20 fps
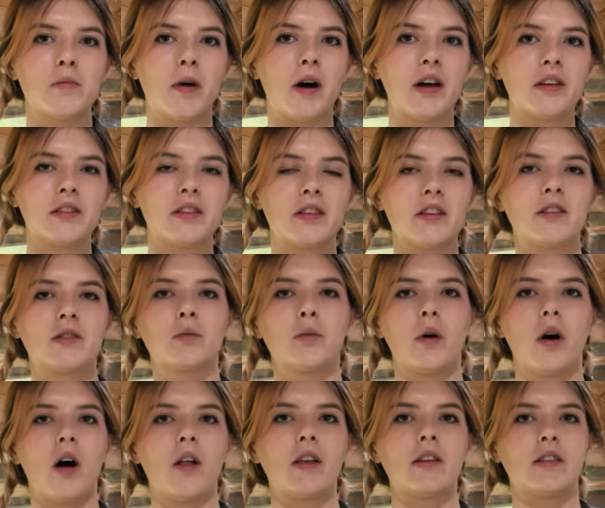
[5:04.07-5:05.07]
bus, this
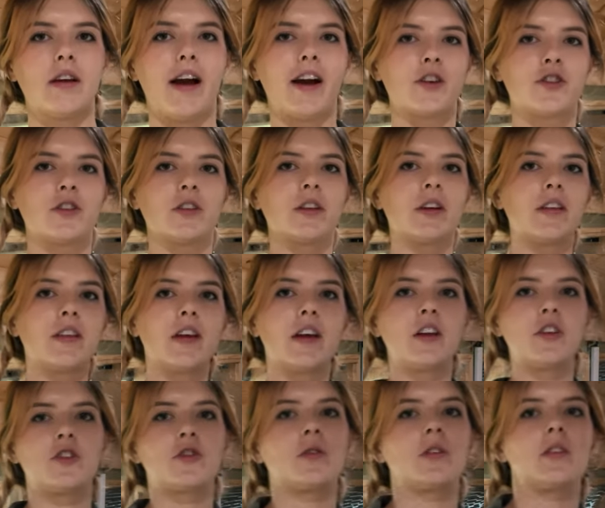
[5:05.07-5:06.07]
wall is actually the
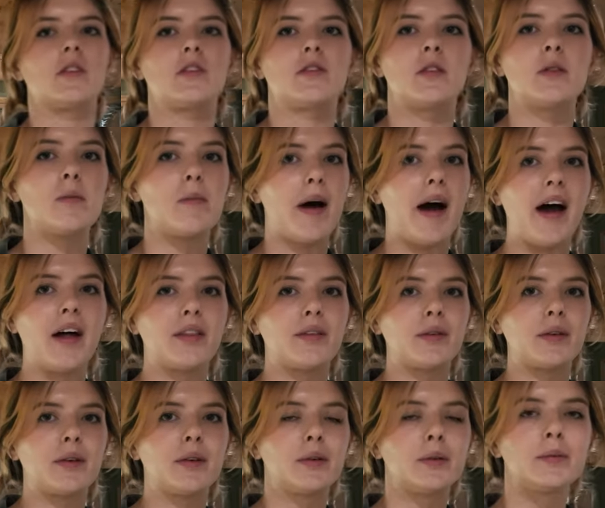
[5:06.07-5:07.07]
entrance to the
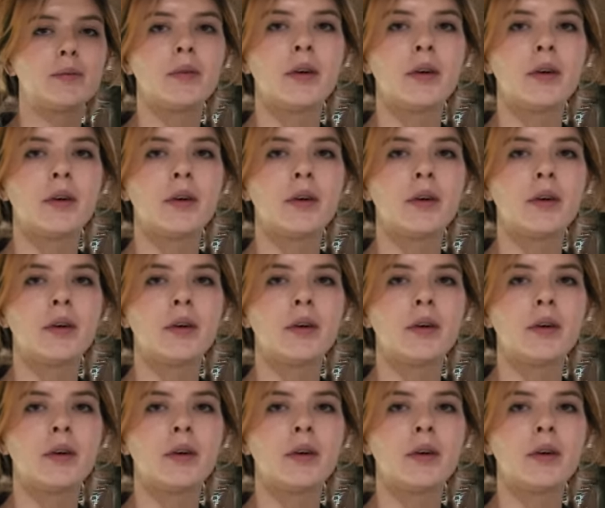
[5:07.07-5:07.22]
bathroom.